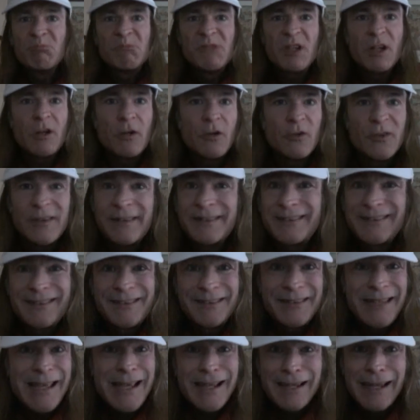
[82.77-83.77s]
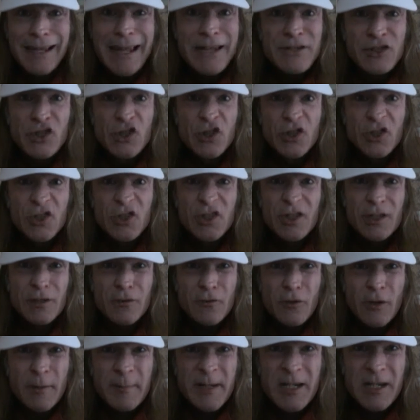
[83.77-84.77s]
No, they're legends, you know
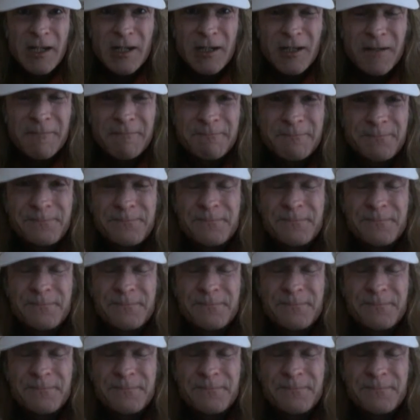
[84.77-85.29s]
what I mean?